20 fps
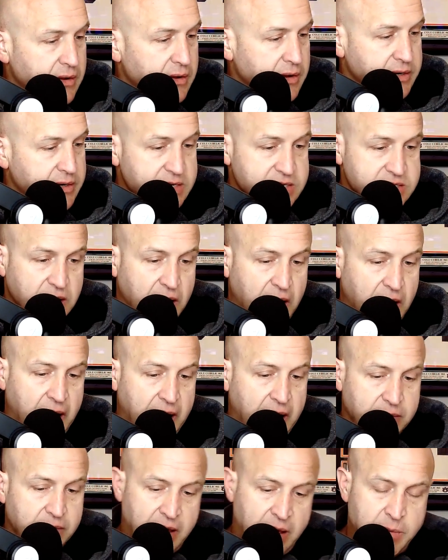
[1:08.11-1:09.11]
And he's
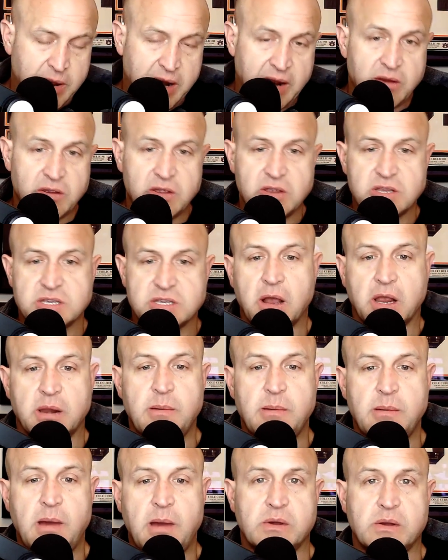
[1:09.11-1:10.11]
like, hey, man, I hear you talking
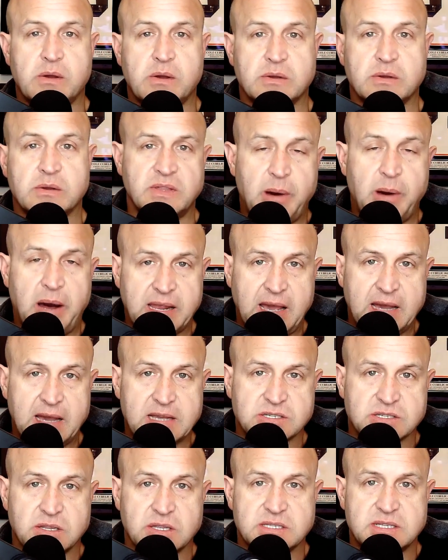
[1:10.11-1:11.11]
about Wickles on the
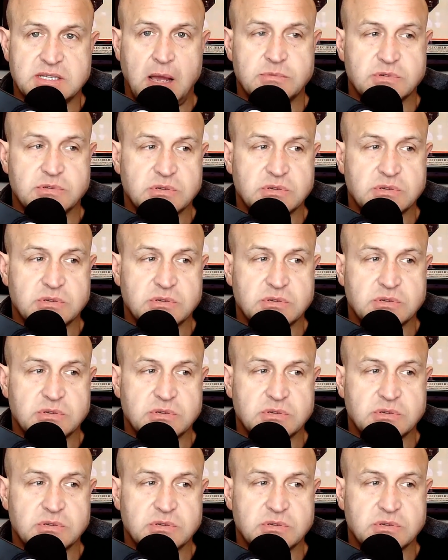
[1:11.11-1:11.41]
podcast all the time,